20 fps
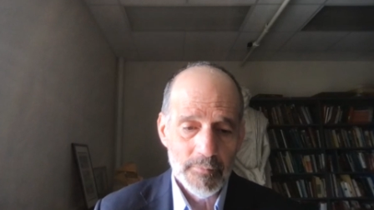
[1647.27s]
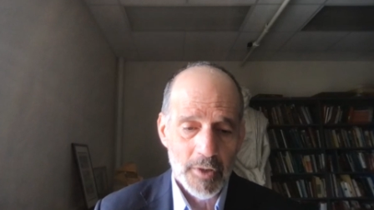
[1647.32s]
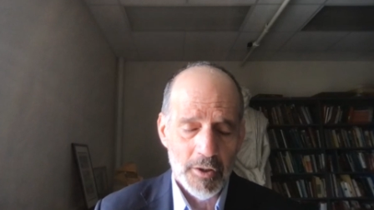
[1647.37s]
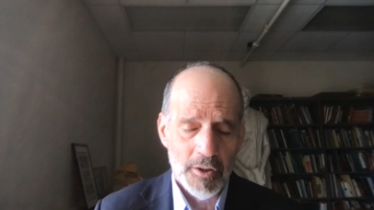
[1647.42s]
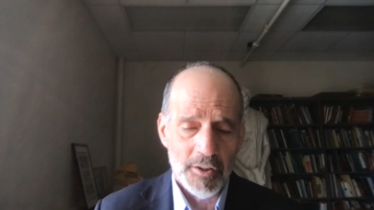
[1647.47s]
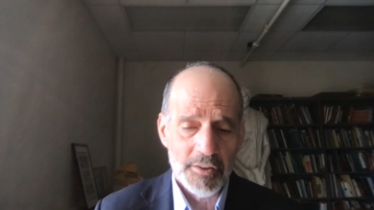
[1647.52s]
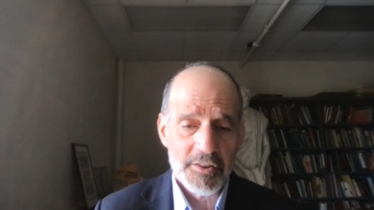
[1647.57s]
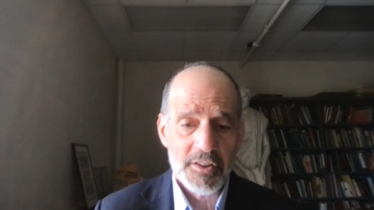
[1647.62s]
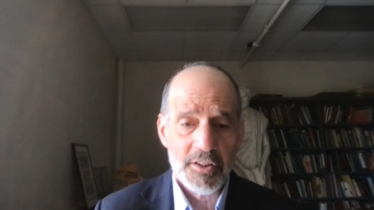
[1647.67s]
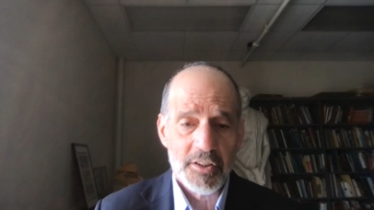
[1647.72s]

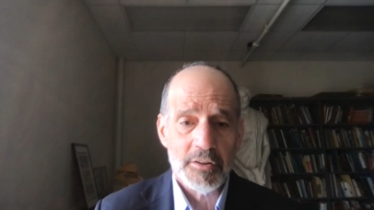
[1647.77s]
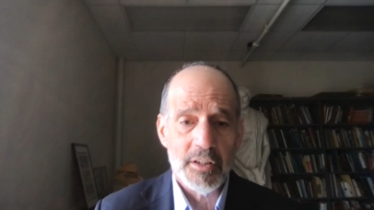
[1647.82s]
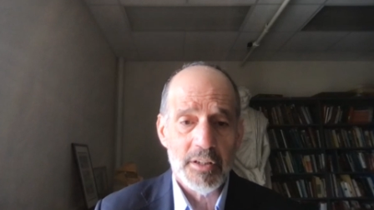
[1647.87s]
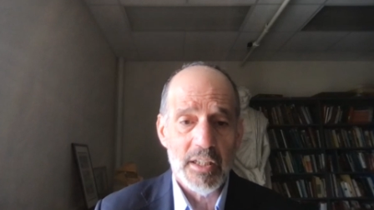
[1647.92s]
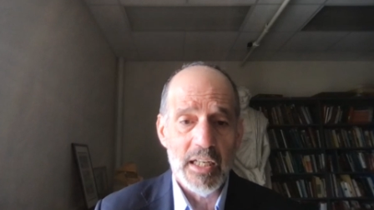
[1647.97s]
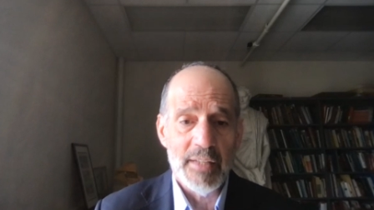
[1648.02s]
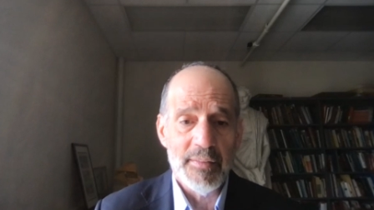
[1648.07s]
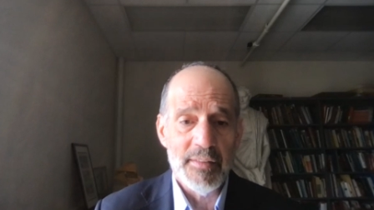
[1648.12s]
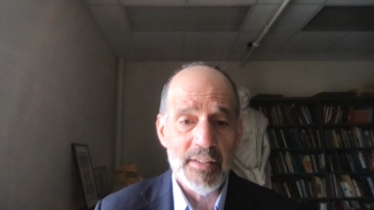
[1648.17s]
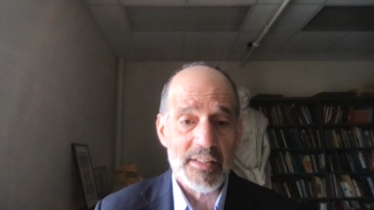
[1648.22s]

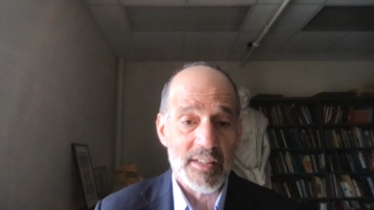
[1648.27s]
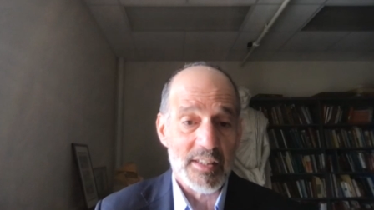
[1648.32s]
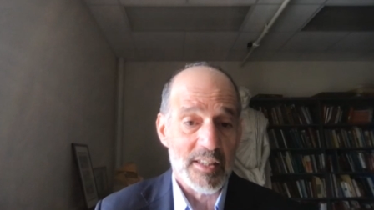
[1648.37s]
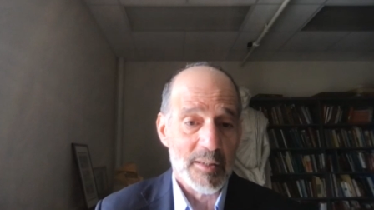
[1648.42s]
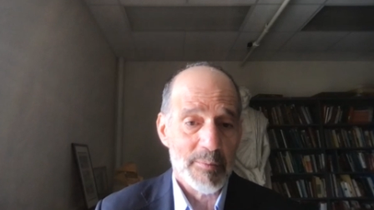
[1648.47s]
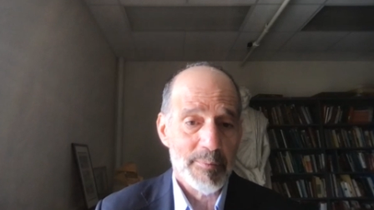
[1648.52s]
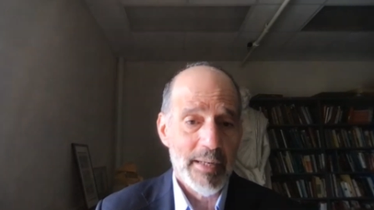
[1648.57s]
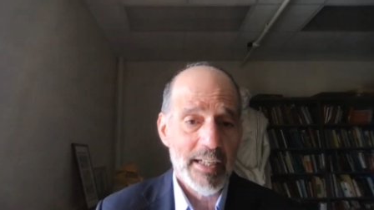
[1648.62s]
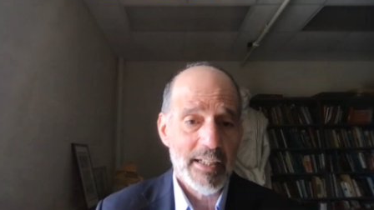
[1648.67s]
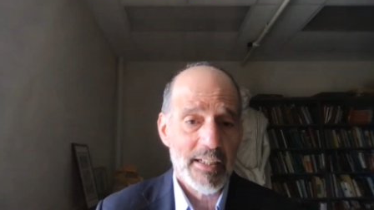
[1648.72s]
Also, and this
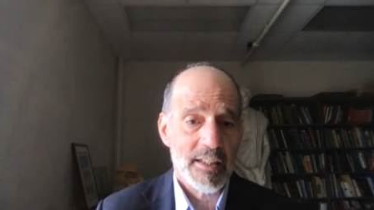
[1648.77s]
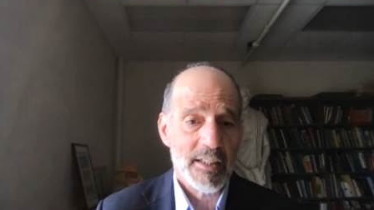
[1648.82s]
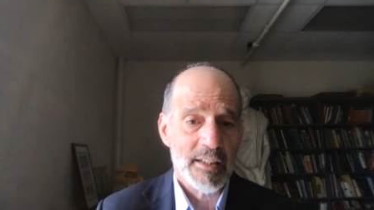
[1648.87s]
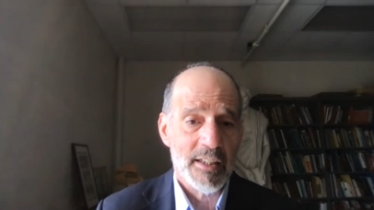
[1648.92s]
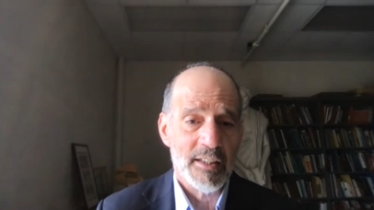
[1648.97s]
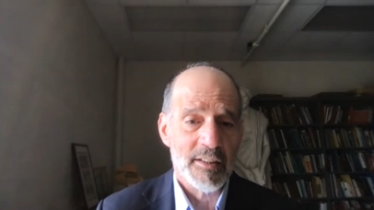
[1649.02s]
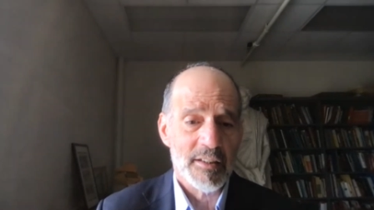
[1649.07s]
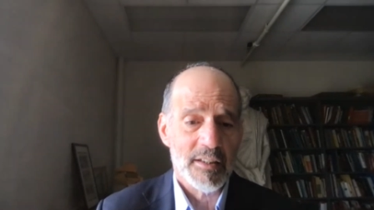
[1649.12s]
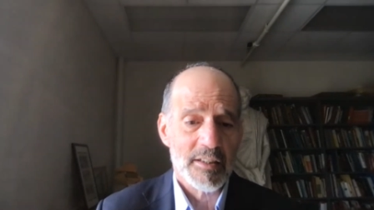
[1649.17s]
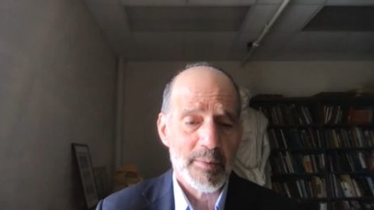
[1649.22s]
is
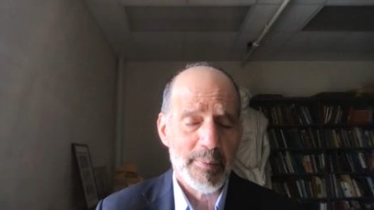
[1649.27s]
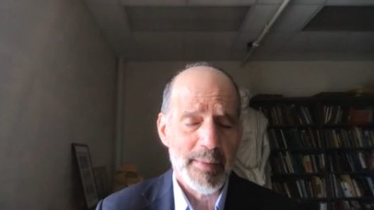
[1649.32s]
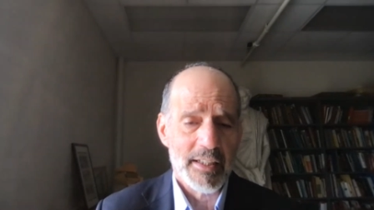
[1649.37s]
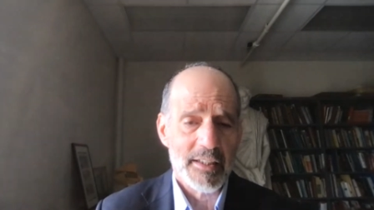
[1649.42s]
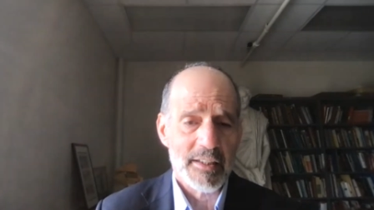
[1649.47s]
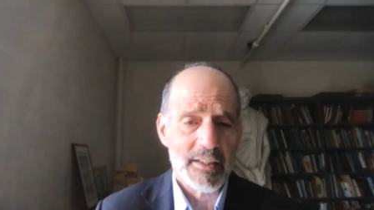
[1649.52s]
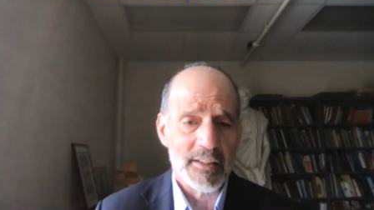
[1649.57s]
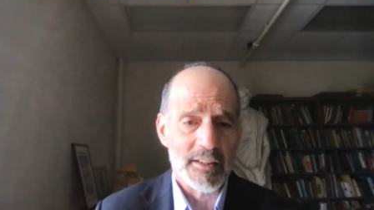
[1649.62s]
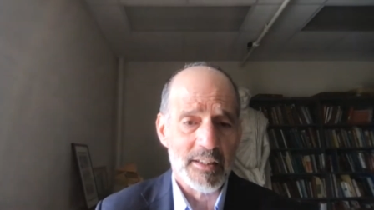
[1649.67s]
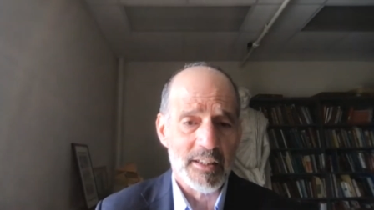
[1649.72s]

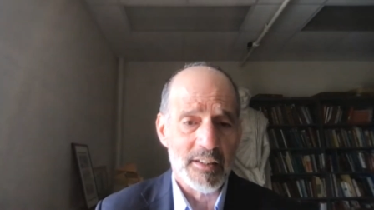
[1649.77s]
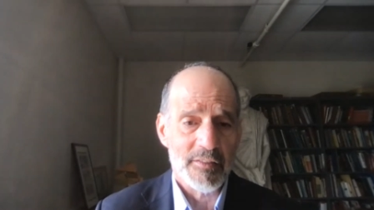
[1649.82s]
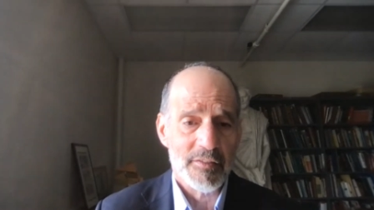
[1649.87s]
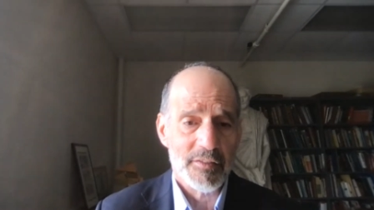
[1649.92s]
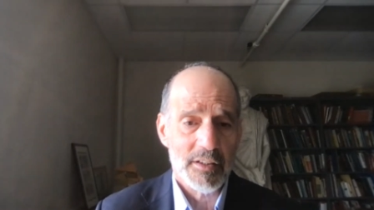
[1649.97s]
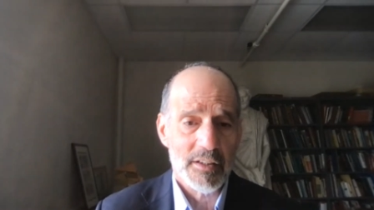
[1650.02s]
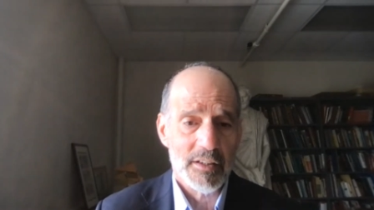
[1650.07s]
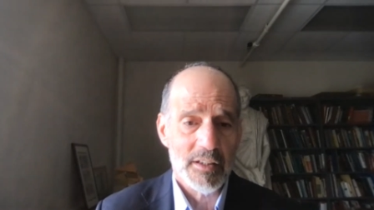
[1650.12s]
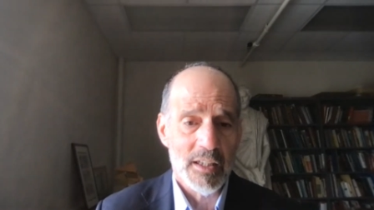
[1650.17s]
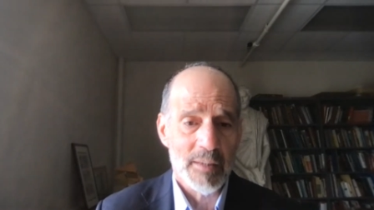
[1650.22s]
speculative,